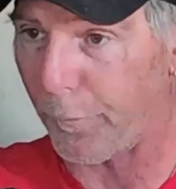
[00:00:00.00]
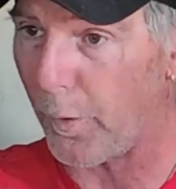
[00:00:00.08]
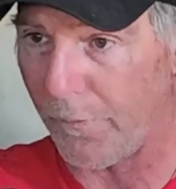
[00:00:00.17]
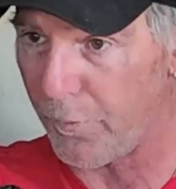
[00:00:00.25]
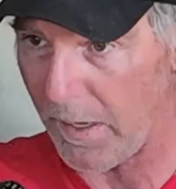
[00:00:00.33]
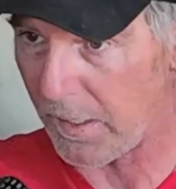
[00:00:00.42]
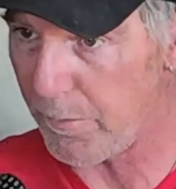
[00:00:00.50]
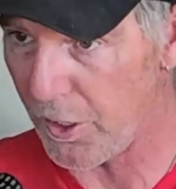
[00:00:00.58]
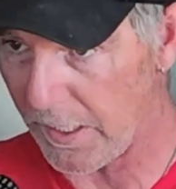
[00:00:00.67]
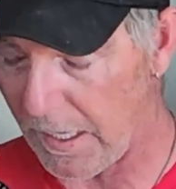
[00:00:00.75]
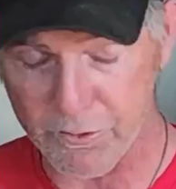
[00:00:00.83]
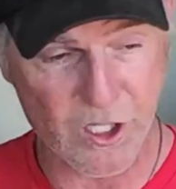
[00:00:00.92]
free for my
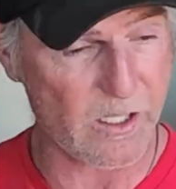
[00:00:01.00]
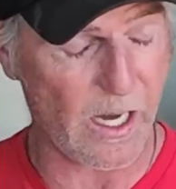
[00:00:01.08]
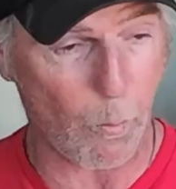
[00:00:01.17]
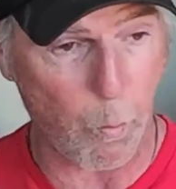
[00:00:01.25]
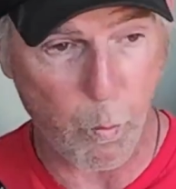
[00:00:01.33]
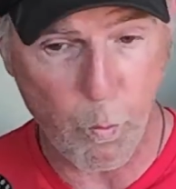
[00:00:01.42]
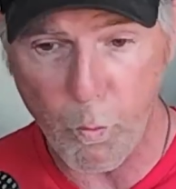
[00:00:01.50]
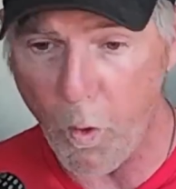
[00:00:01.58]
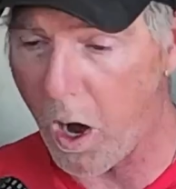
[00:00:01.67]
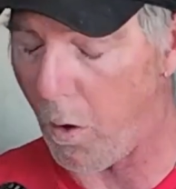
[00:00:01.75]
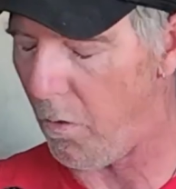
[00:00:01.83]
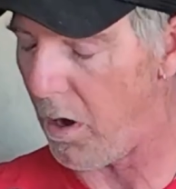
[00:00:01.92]
community. And I was just like,
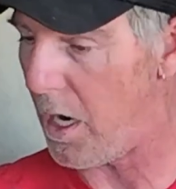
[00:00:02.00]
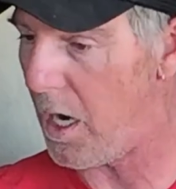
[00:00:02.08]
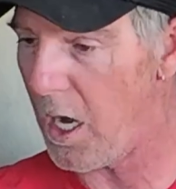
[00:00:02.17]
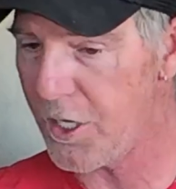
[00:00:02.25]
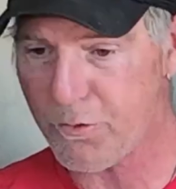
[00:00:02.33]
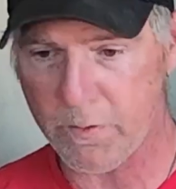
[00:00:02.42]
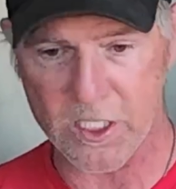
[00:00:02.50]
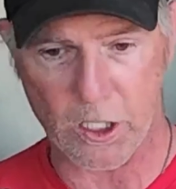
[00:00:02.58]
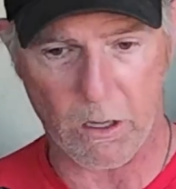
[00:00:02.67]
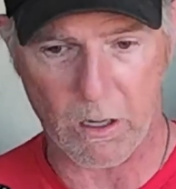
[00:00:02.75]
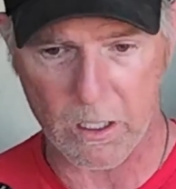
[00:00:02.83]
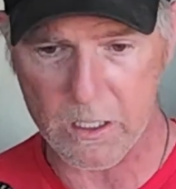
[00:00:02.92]
whoa, 100
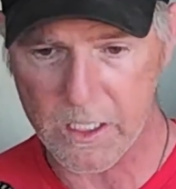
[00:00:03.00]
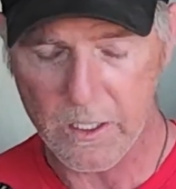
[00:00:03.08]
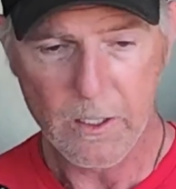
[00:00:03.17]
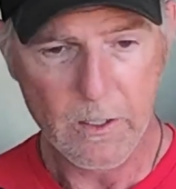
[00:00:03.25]
cars.